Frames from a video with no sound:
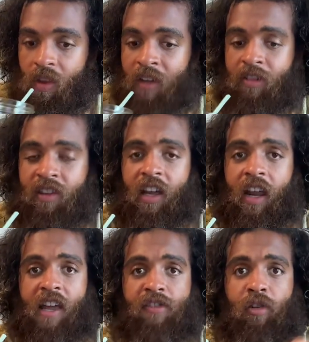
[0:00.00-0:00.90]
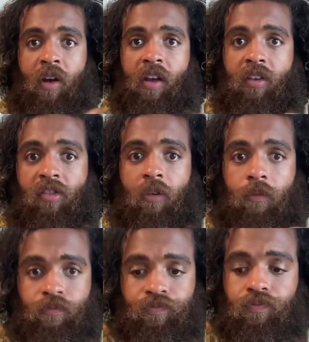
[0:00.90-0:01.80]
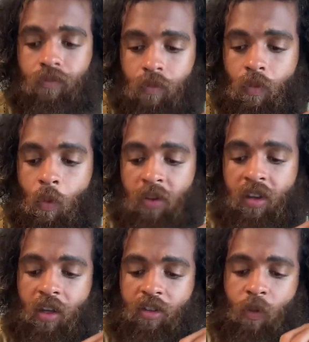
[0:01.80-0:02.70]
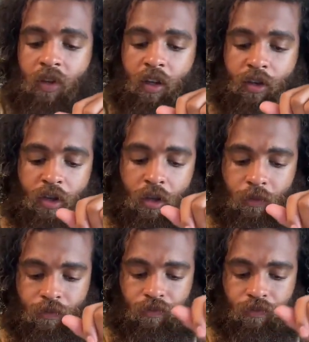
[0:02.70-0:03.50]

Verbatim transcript: Like there's a lot of Easter eggs within the within the show.